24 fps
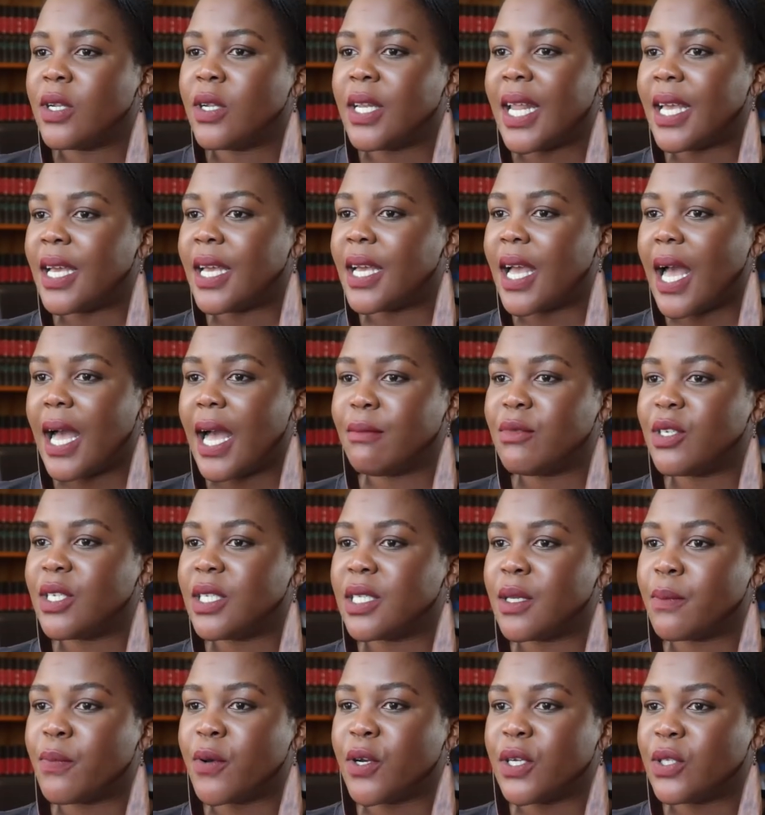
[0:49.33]
you know, like,
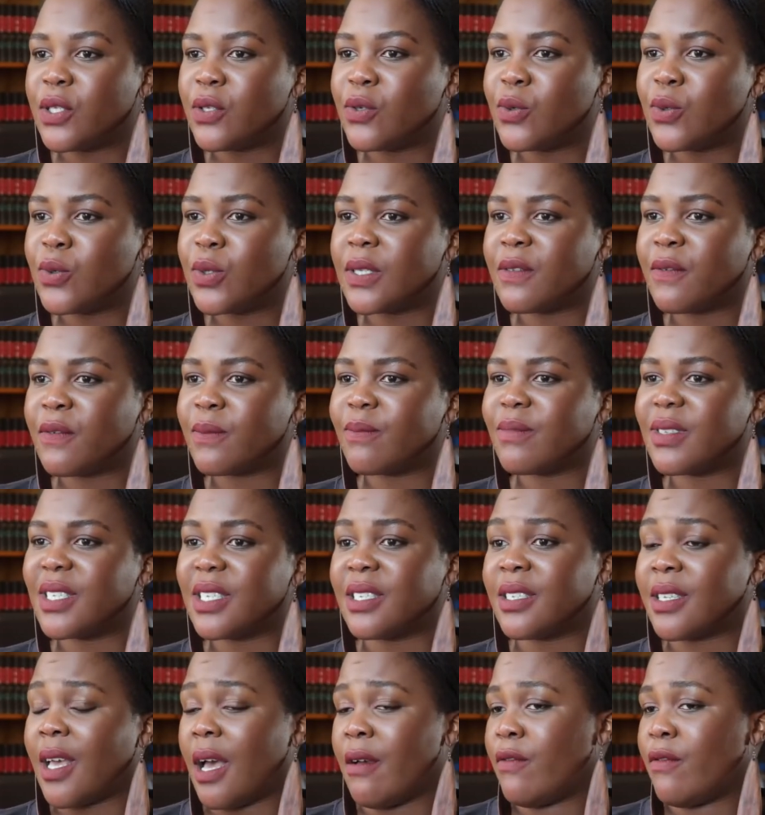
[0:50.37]
I'm just a person who's
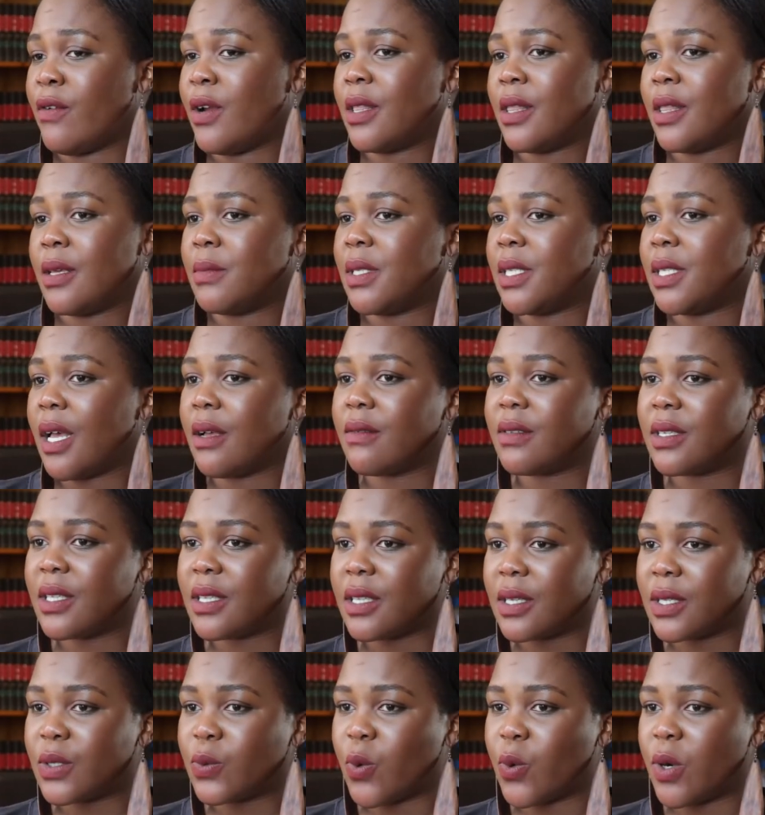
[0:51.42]
discovering
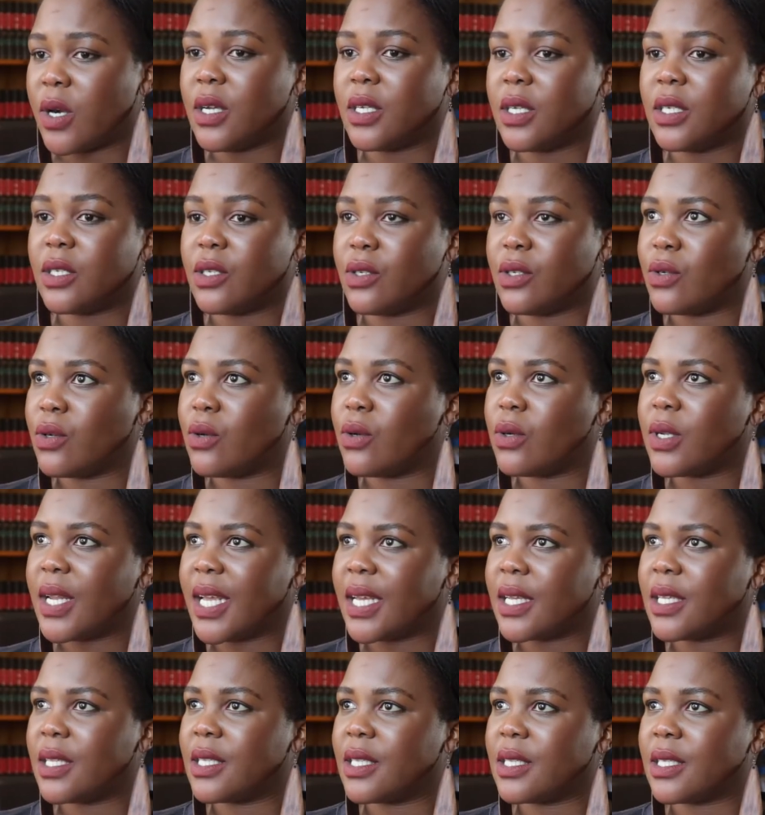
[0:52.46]
themselves in this world, you know,
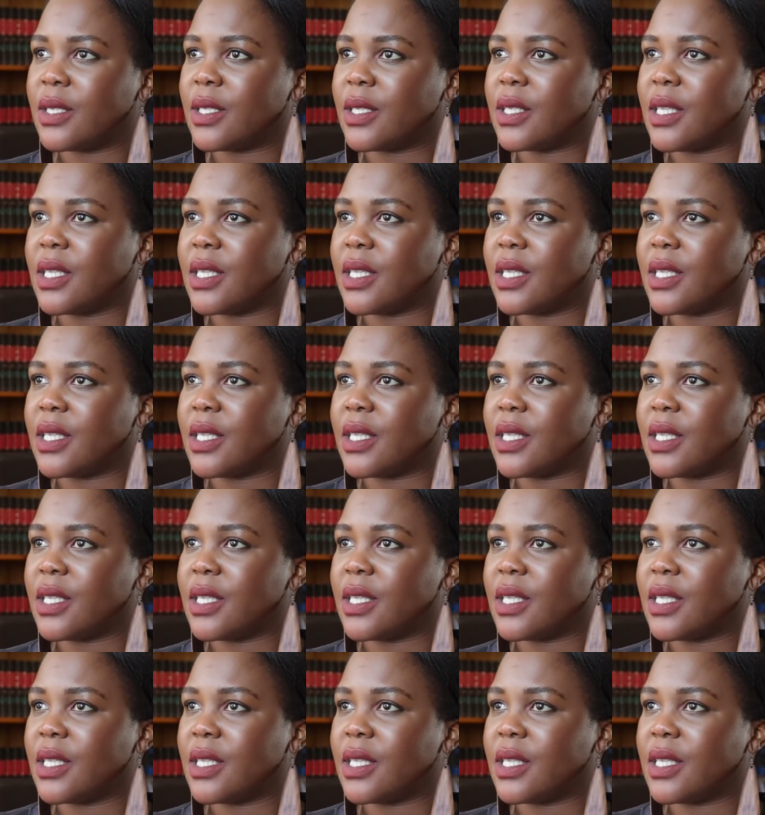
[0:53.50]
like in this